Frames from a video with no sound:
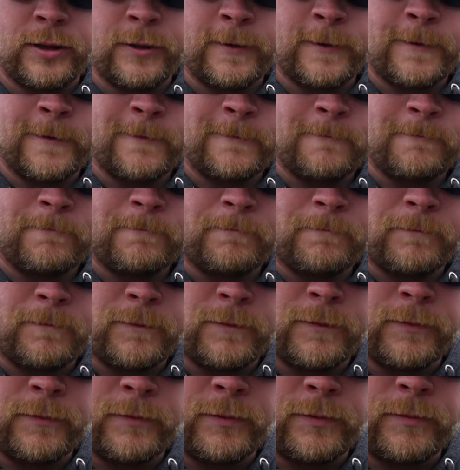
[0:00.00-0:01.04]

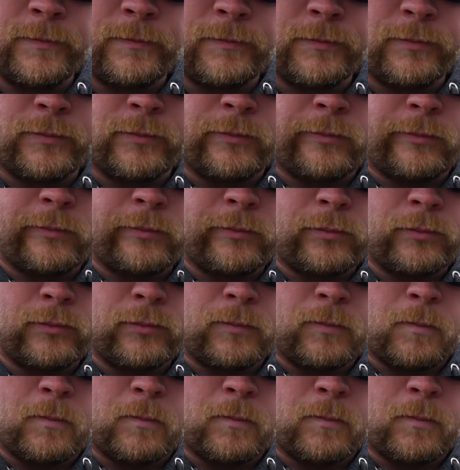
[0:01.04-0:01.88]
(silence)